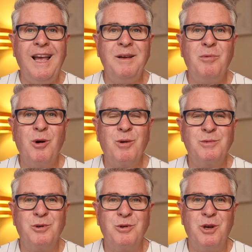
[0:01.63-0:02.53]
Hey,
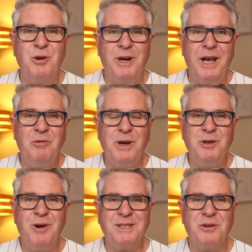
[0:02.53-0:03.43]
welcome to Q&A, where
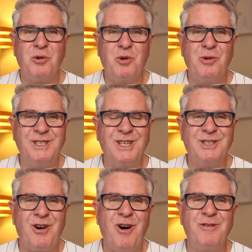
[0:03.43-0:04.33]
you ask your
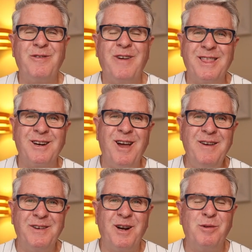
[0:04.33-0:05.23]
questions on faith and
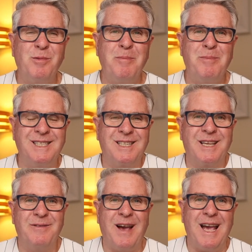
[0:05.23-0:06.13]
life, and I do my best to
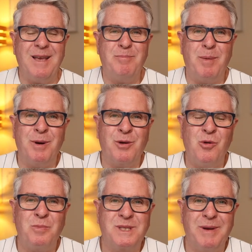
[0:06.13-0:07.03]
give a
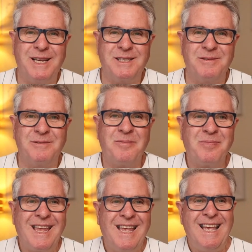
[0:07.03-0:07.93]
biblical perspective.
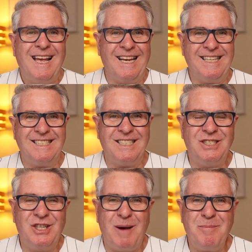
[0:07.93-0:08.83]
Let's
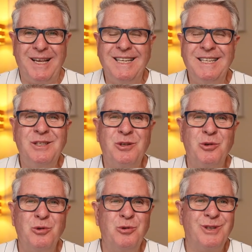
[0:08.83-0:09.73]
jump
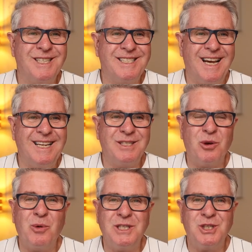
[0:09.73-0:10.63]
into today's
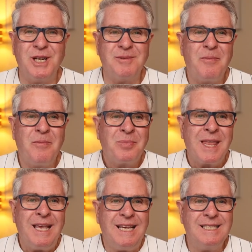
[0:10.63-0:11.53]
question.
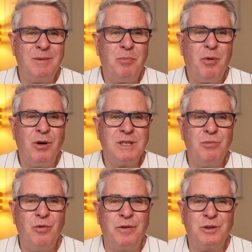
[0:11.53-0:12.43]
Is it
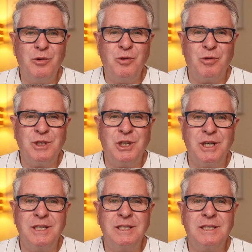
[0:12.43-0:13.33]
possible for two
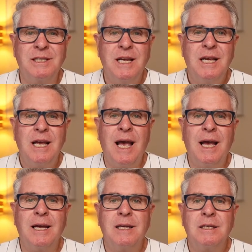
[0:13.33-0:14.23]
Christians
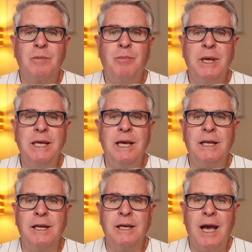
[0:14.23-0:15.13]
to be
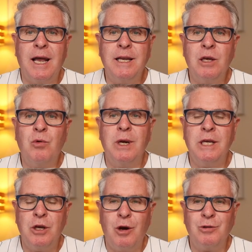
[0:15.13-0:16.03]
in an unequally
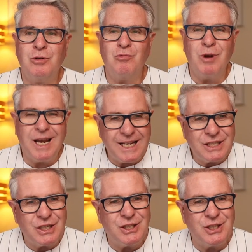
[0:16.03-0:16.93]
yoked
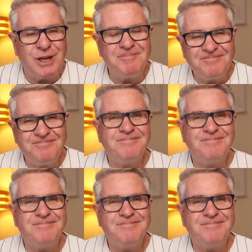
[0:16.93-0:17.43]
relationship?